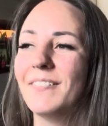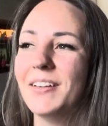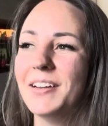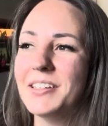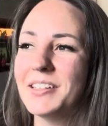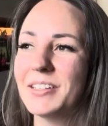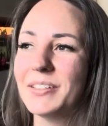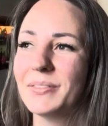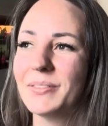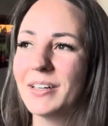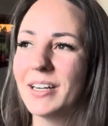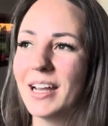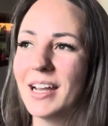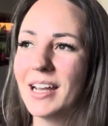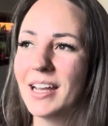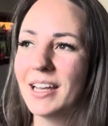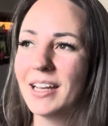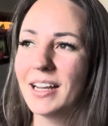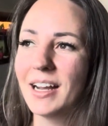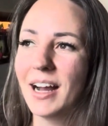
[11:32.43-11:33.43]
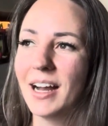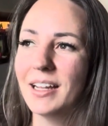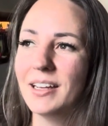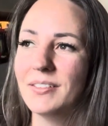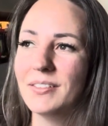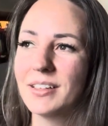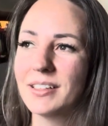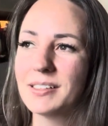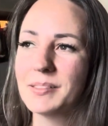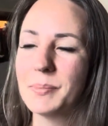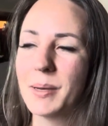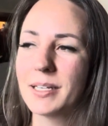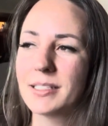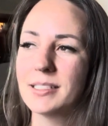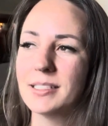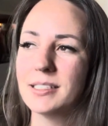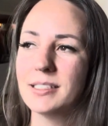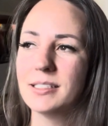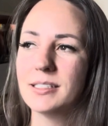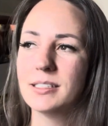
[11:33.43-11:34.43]
which is what I kind of
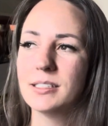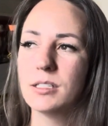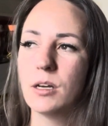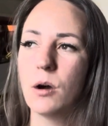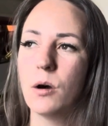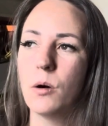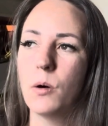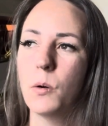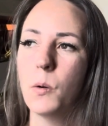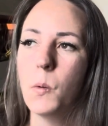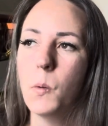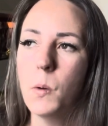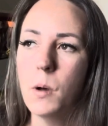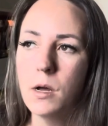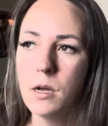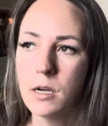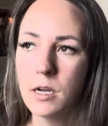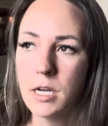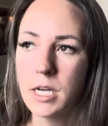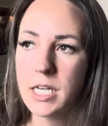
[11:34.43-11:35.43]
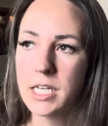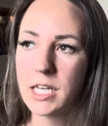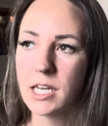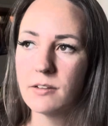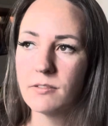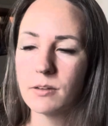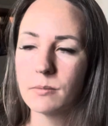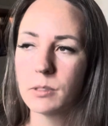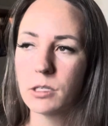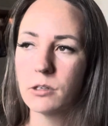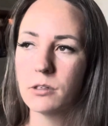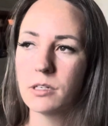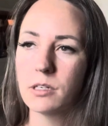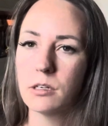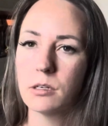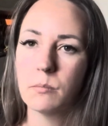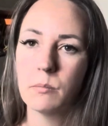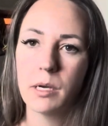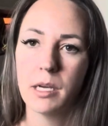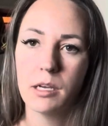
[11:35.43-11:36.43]
expected. So if I'm going
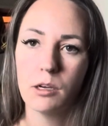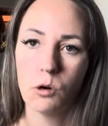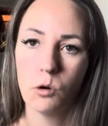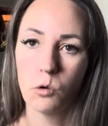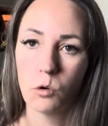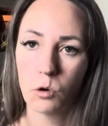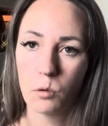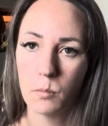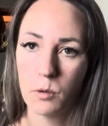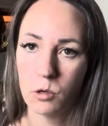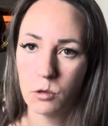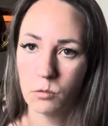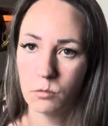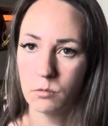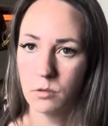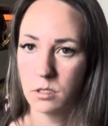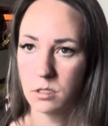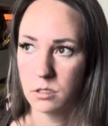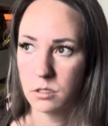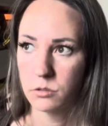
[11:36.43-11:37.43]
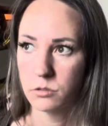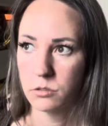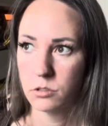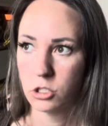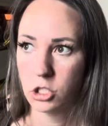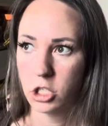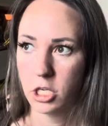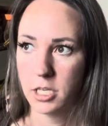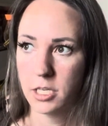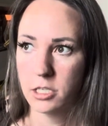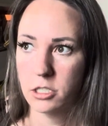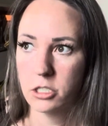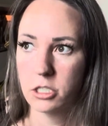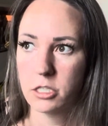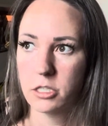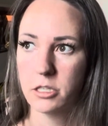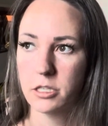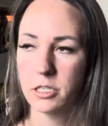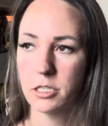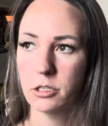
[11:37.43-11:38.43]
on my hormone change
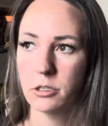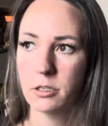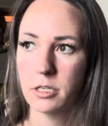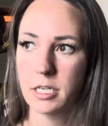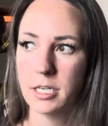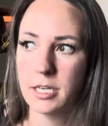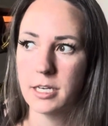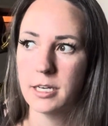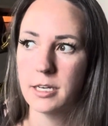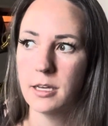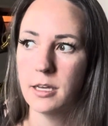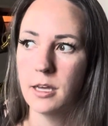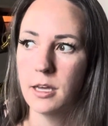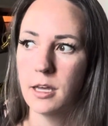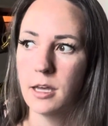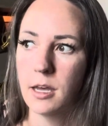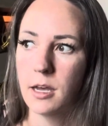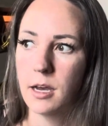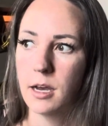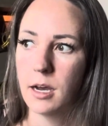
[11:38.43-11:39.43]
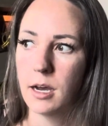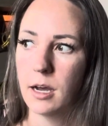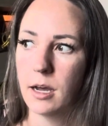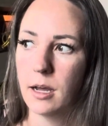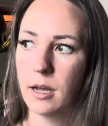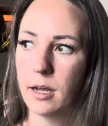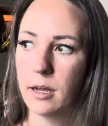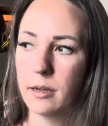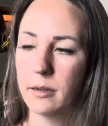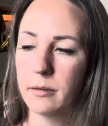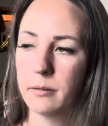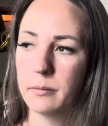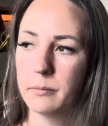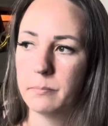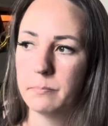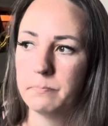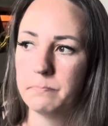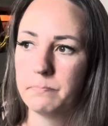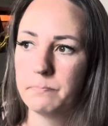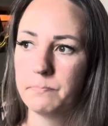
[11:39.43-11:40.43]
theory,
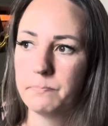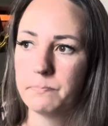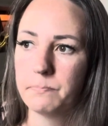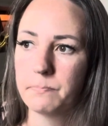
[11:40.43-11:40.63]
um,